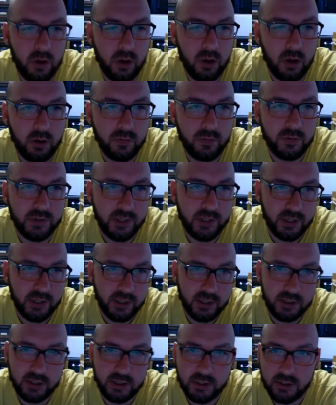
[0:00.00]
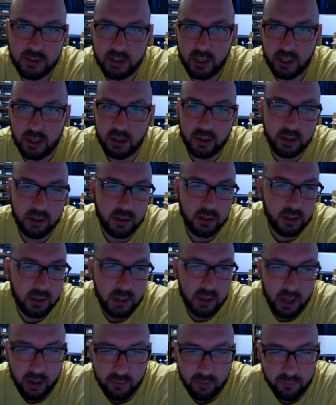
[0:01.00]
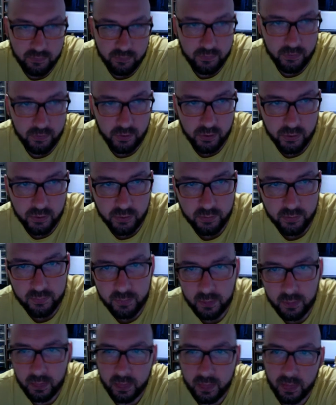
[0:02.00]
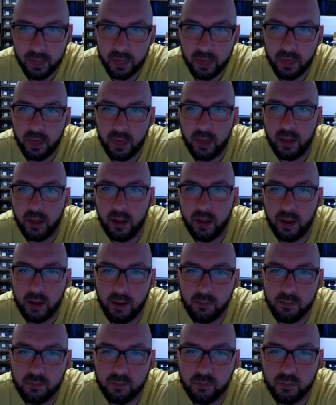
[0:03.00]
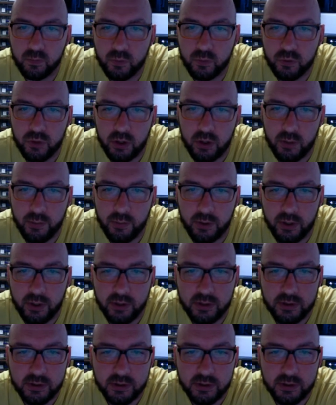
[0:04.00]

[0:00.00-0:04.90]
Obviously this is going through trying to put it into